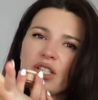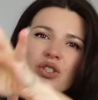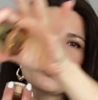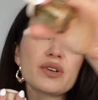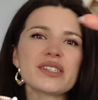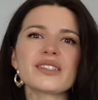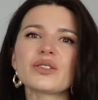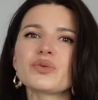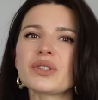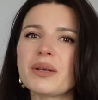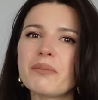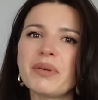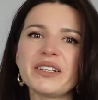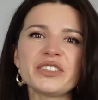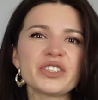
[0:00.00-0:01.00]
drizzled with
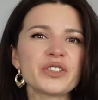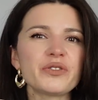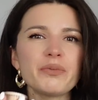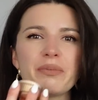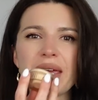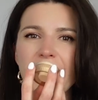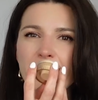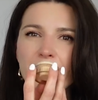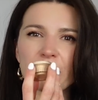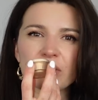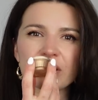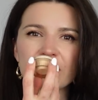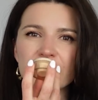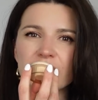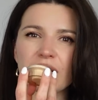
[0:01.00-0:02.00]
a bunch of maple
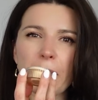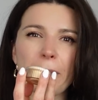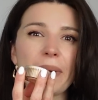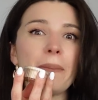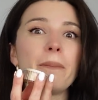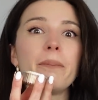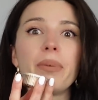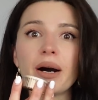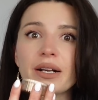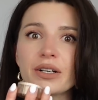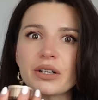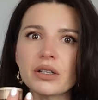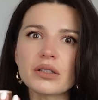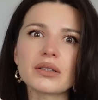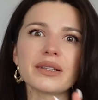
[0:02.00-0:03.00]
syrup and
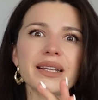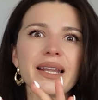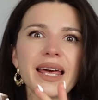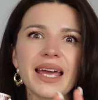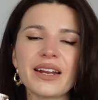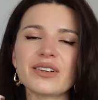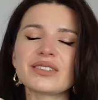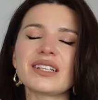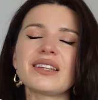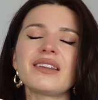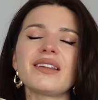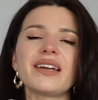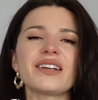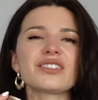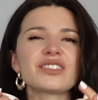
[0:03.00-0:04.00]
butter, layers
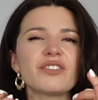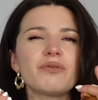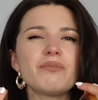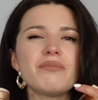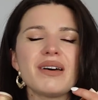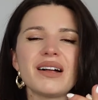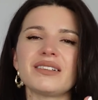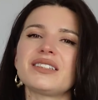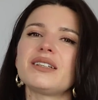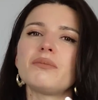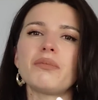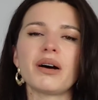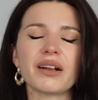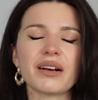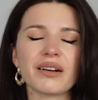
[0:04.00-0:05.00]
and layers of
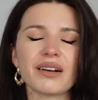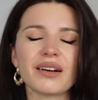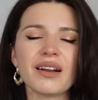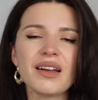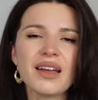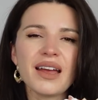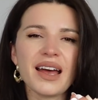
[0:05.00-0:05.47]
melted butter,